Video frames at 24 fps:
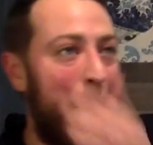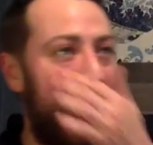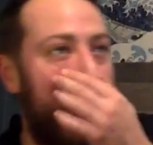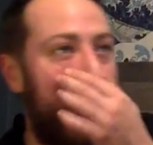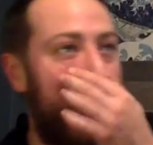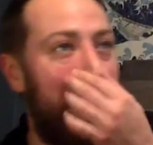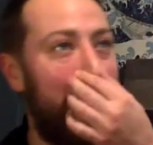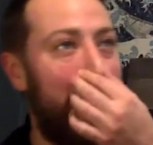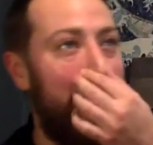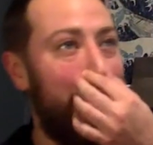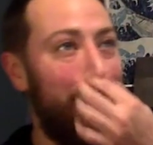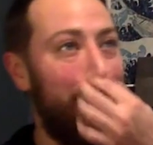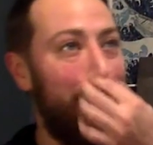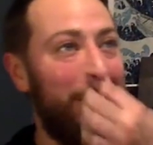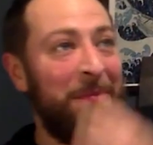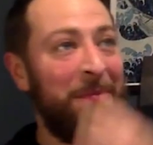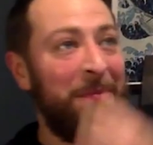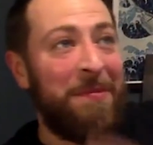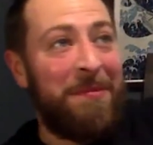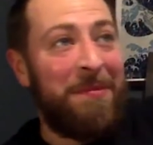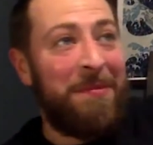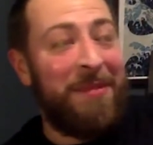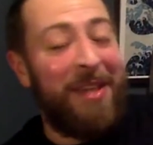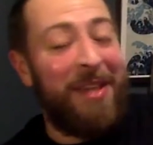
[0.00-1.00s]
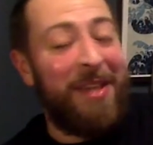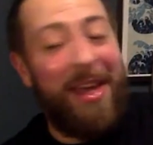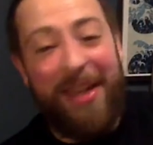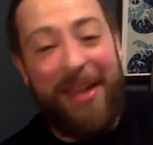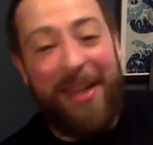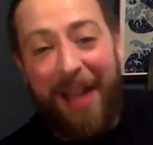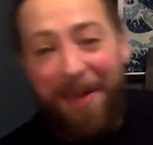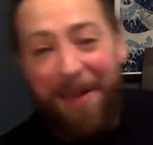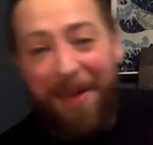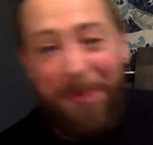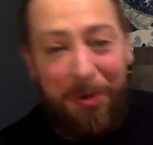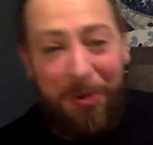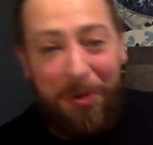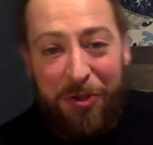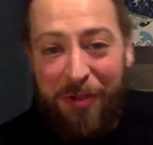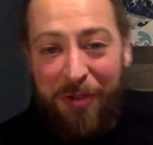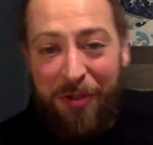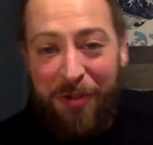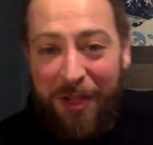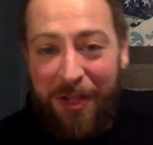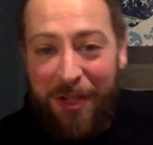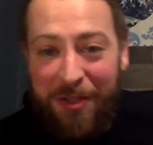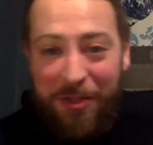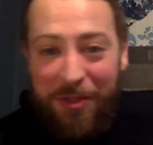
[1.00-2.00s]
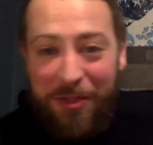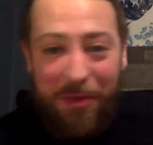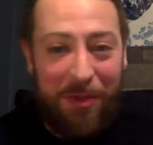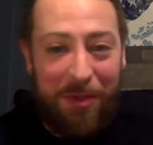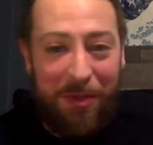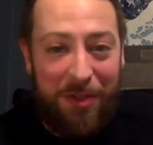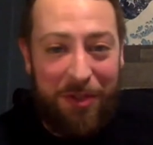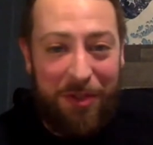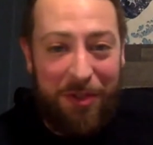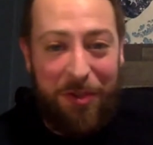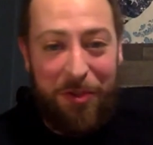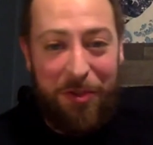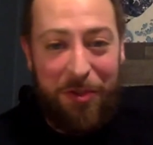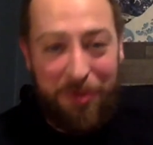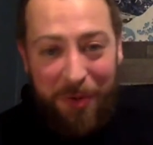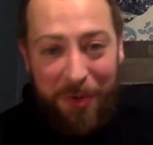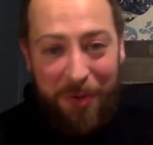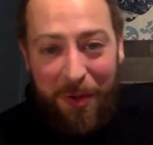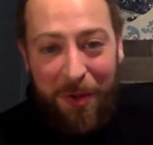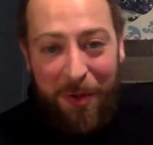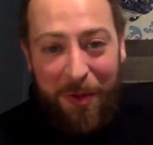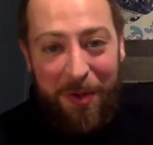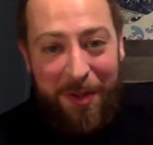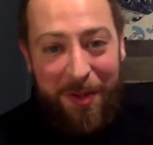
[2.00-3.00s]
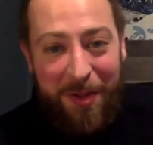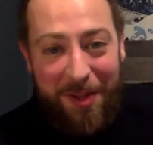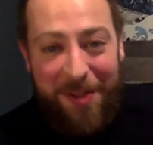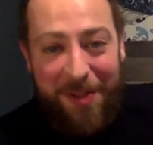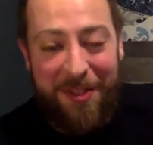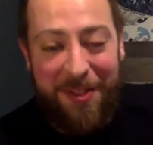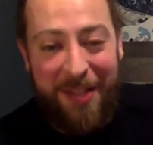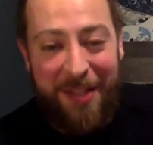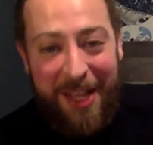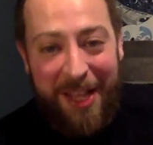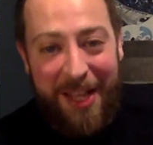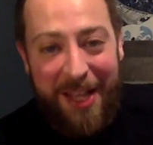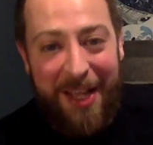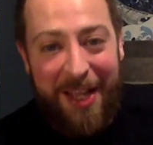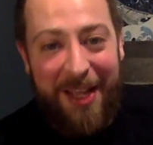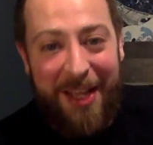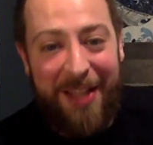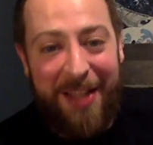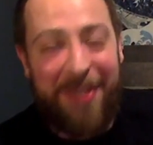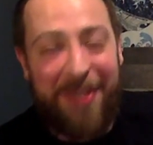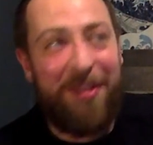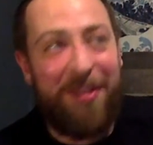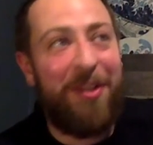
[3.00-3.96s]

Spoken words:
Hey, I'm no stranger to a good troll online.